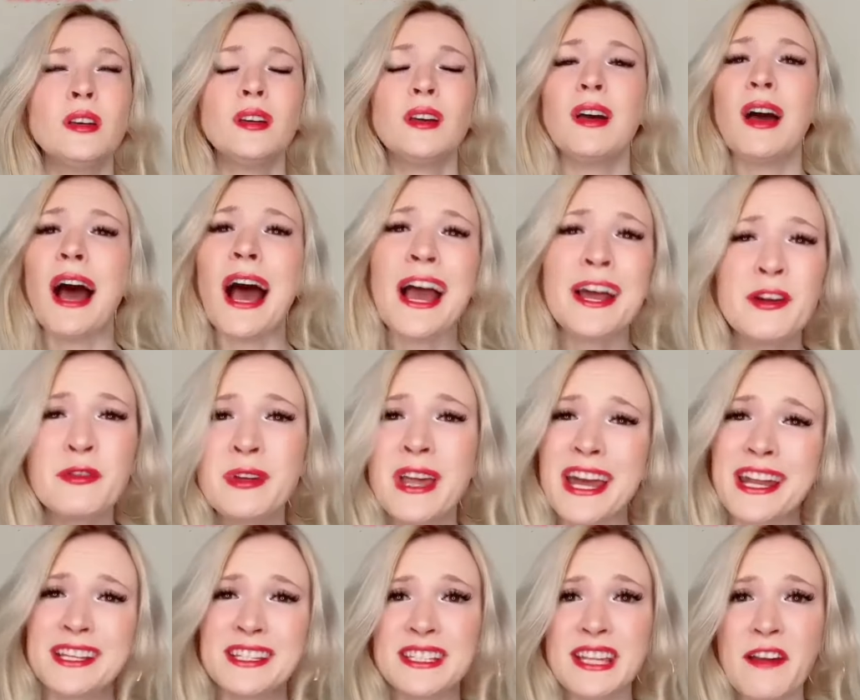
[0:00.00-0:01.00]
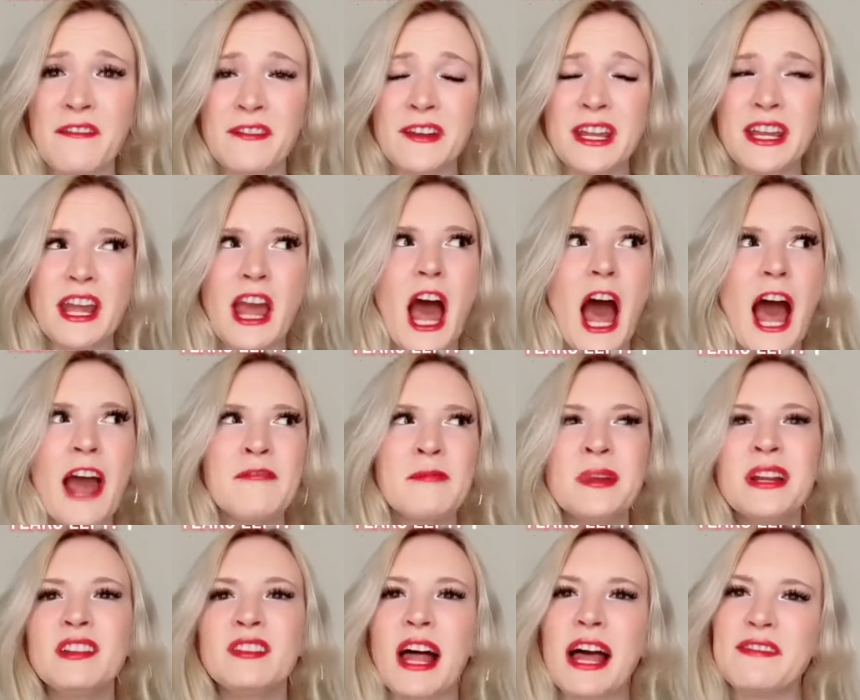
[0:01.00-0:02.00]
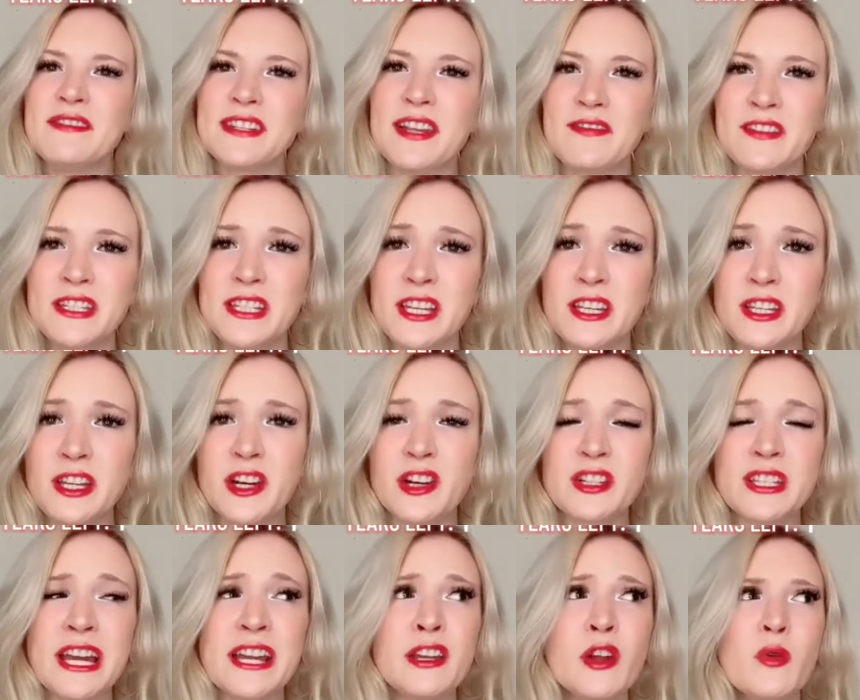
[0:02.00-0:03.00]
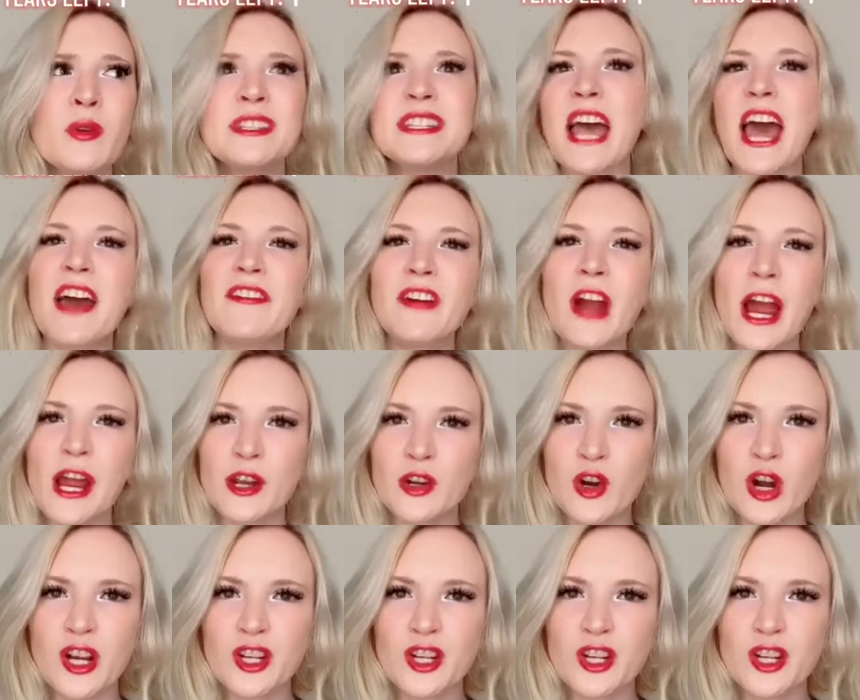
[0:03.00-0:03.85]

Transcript: I don't get it, Stephanie. I've been alive 17 years, and no one's ever had a crush on-